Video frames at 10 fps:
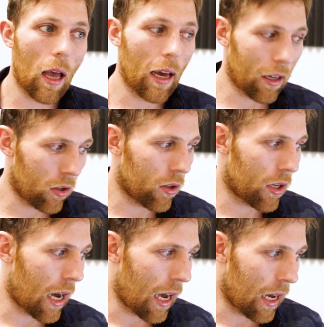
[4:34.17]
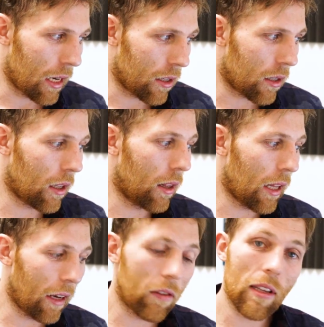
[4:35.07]
exercise
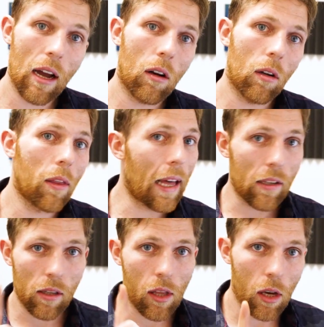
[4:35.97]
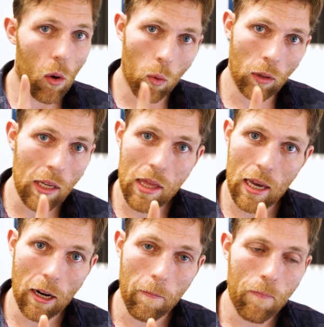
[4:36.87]
lifestyle. That's the only
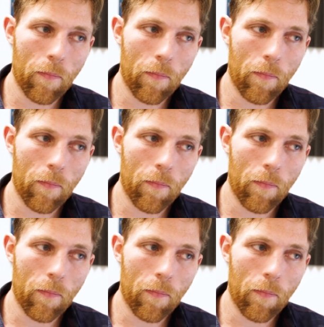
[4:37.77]
thing.